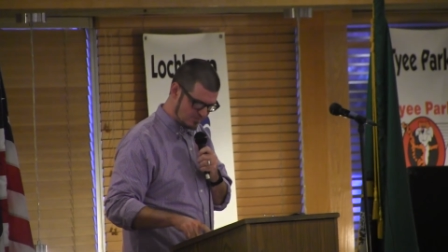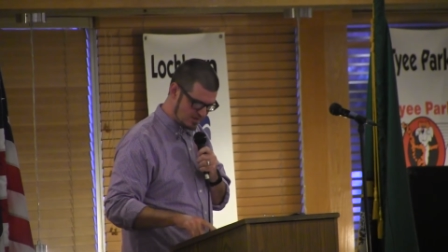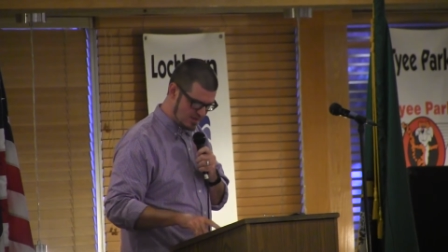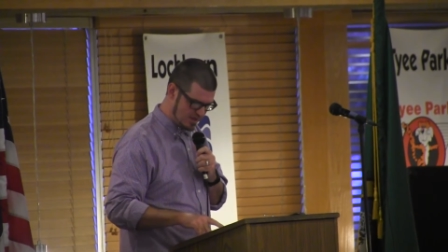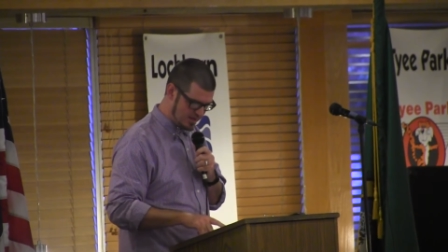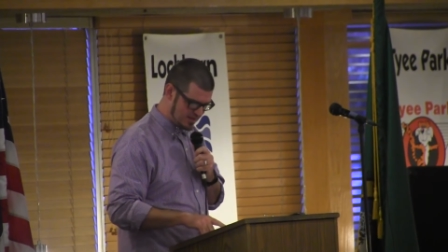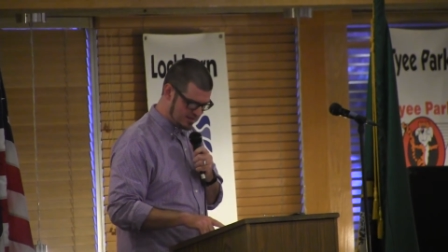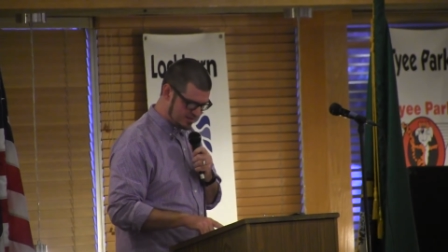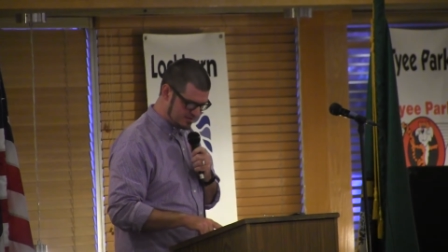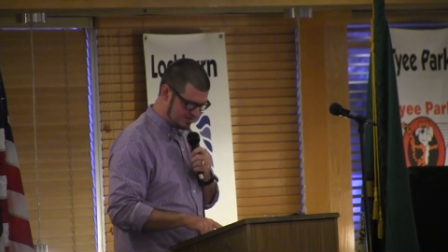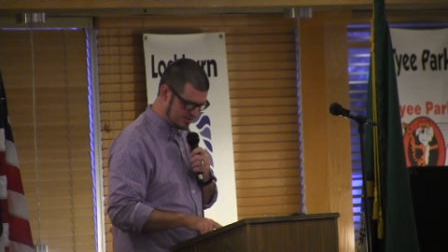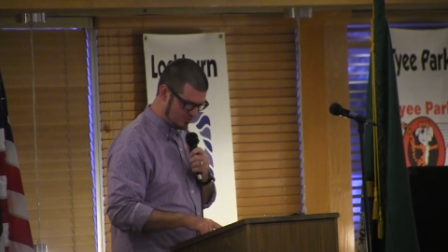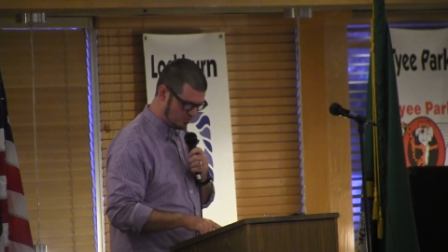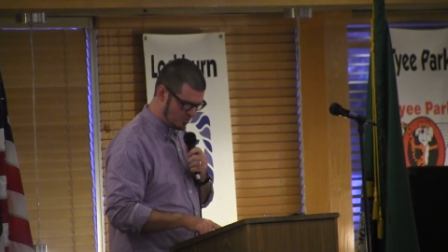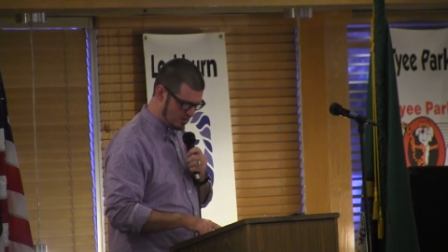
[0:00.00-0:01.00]
uh,
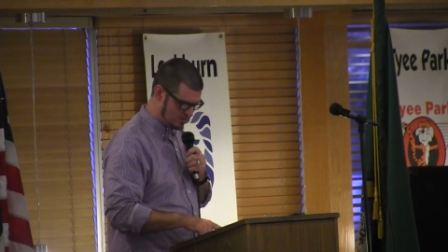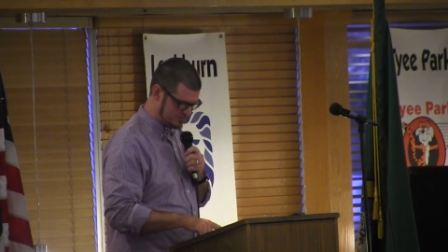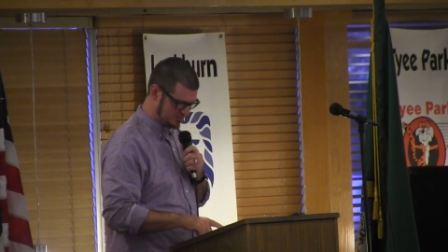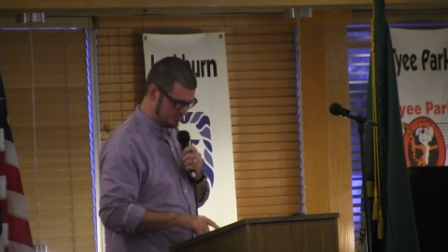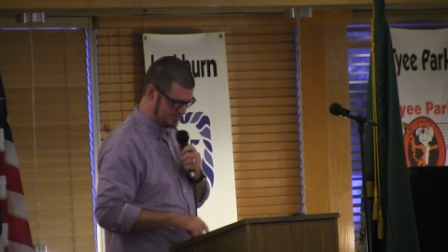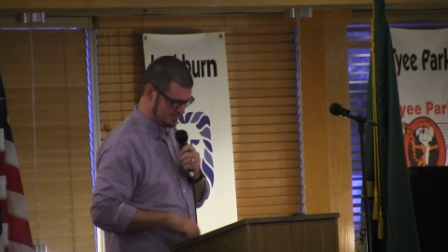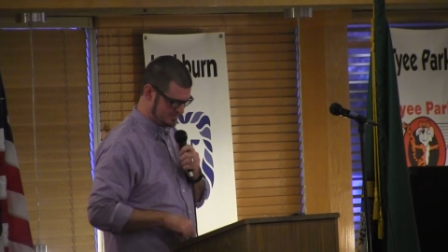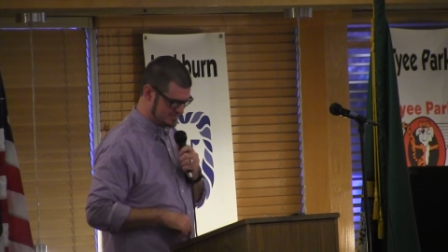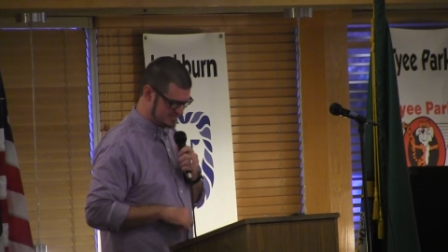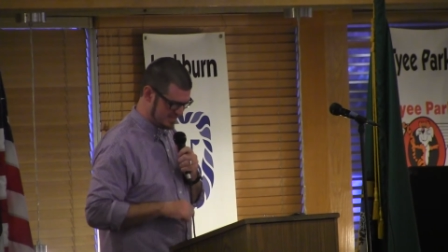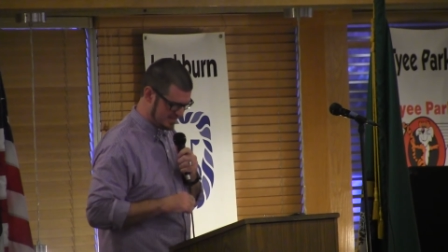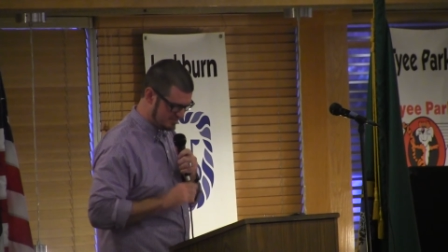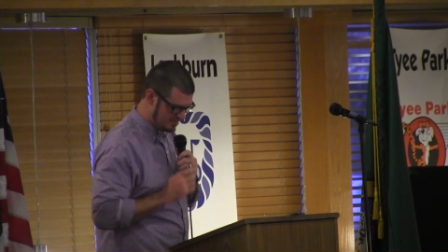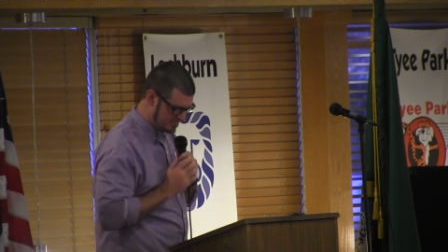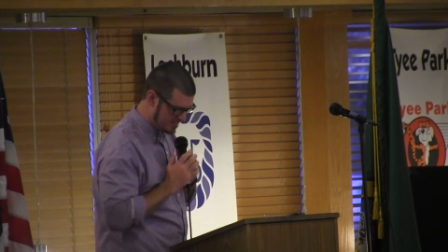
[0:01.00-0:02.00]
Neil Walter Real
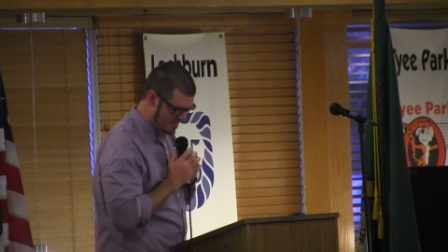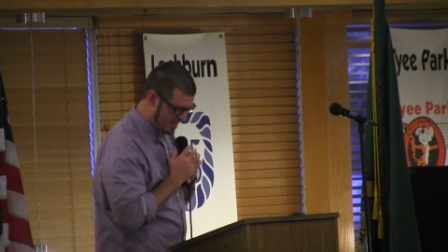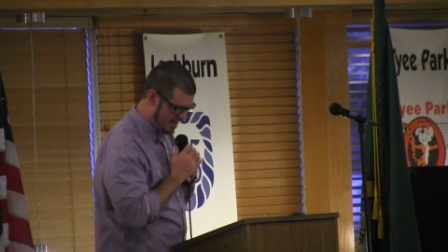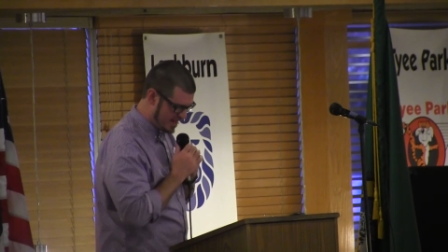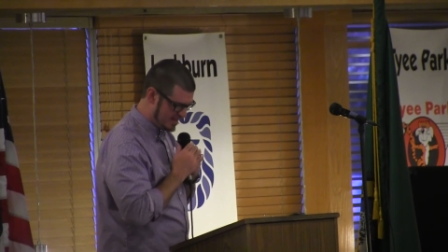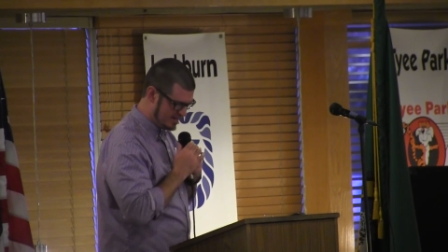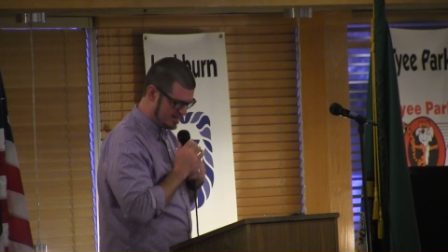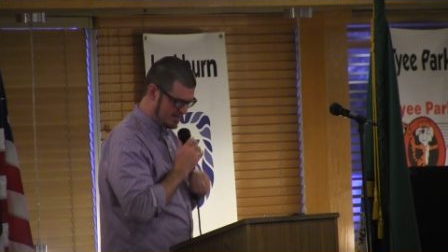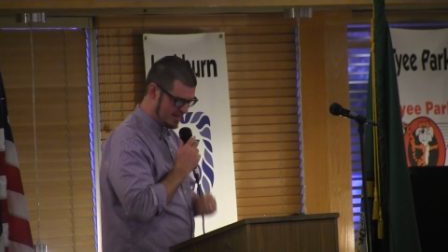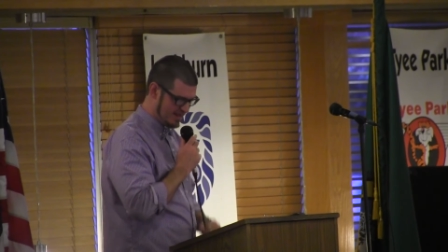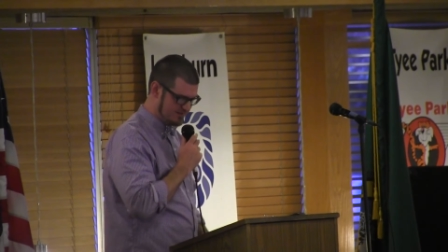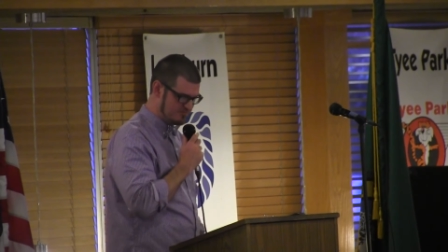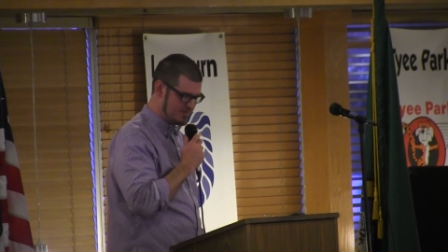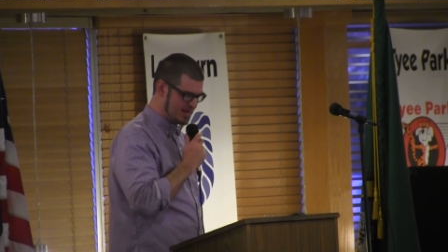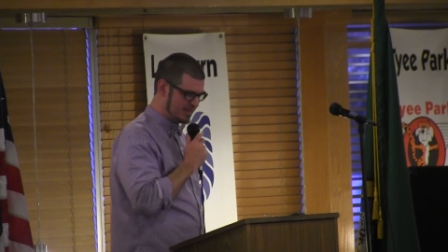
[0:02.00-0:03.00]
Estate and
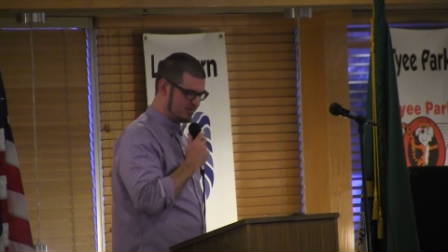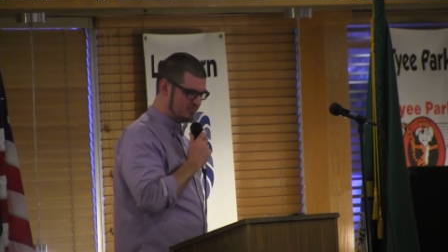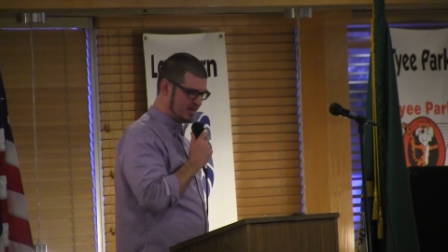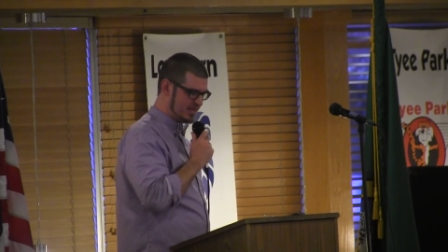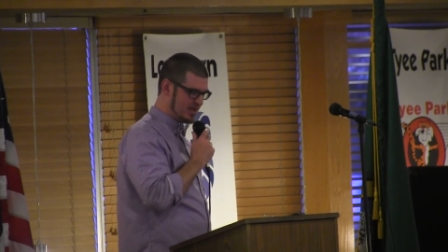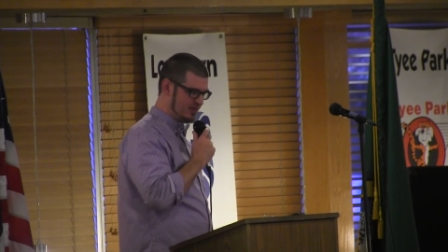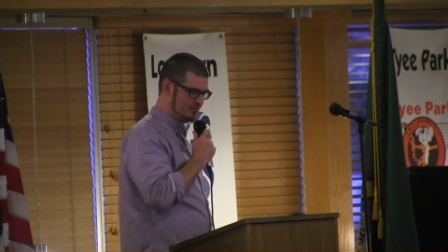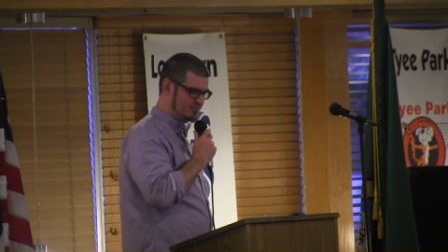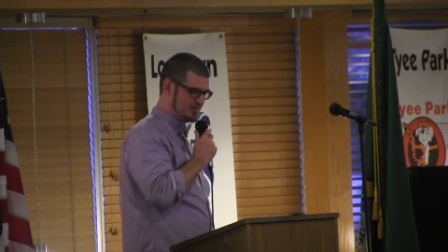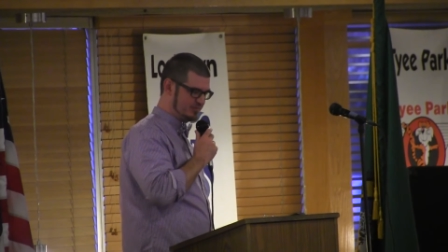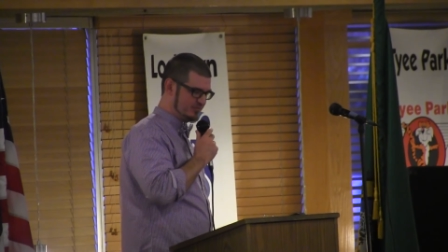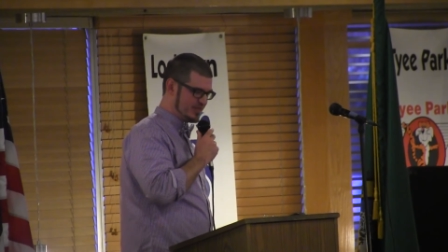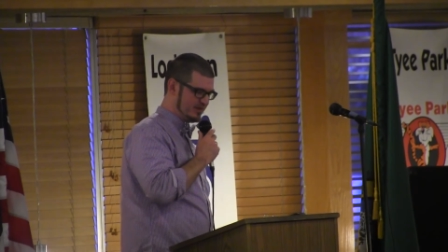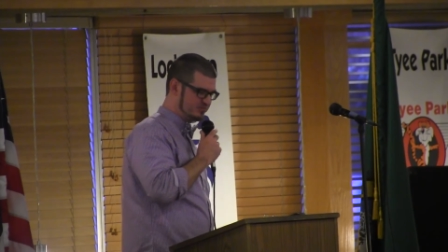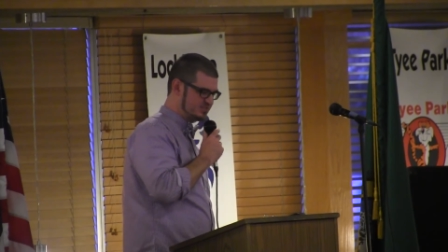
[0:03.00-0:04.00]
and many many other
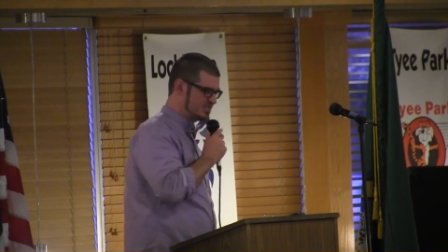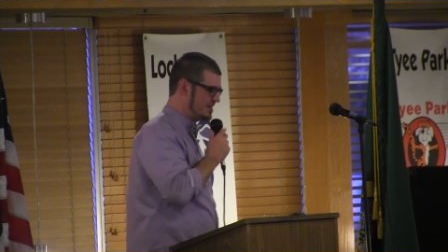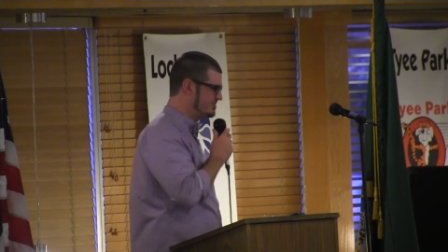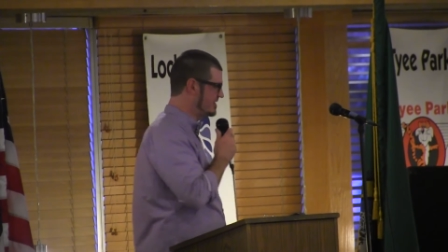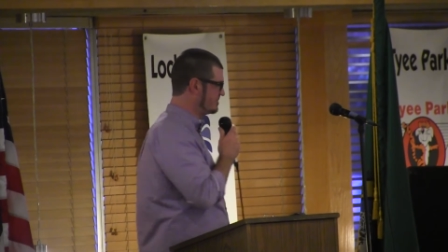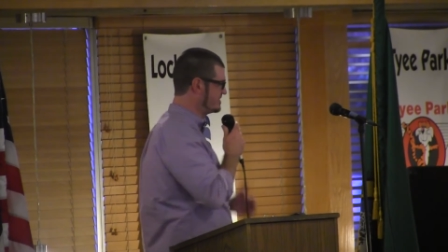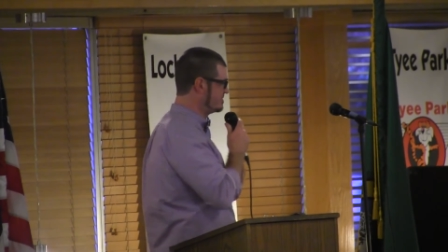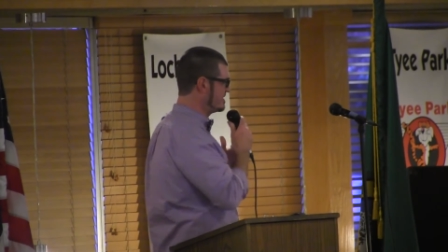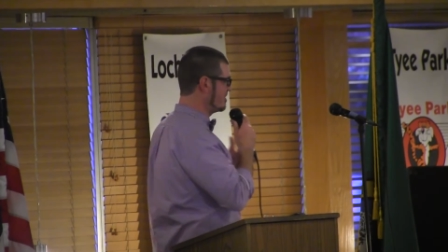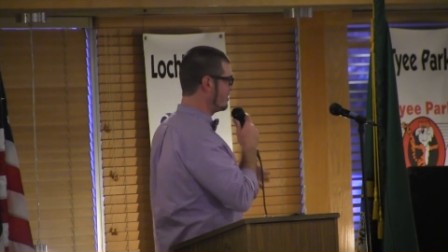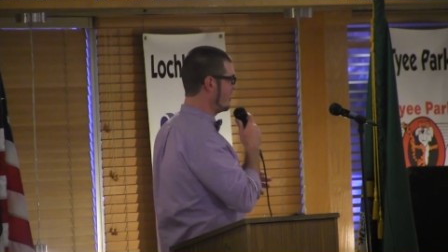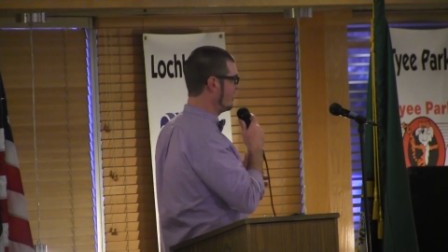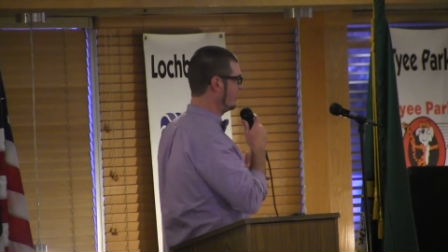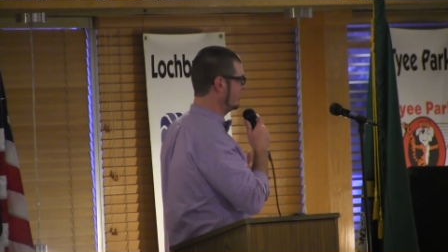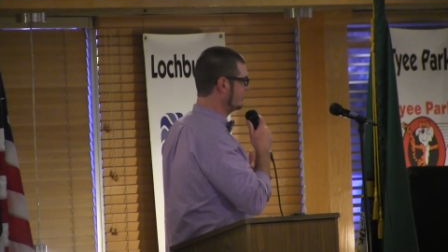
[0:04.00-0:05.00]
people that have stepped up to be a
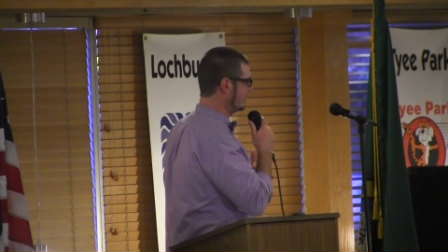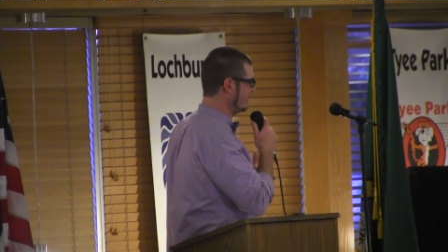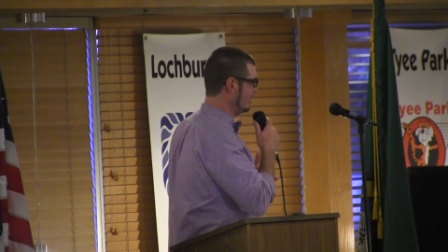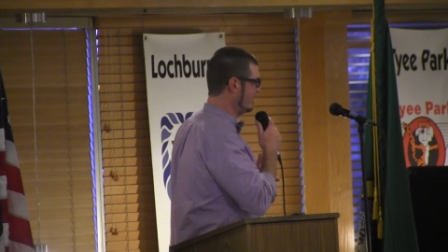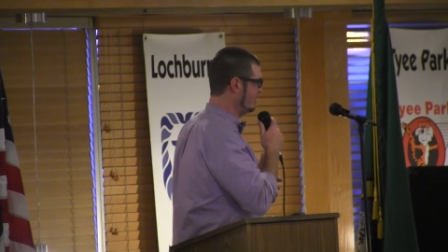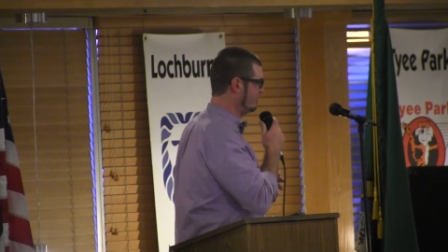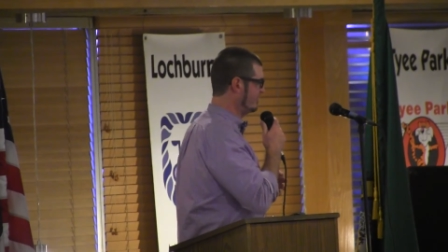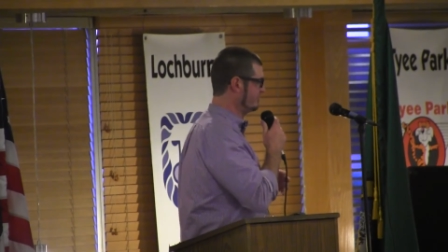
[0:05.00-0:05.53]
part of,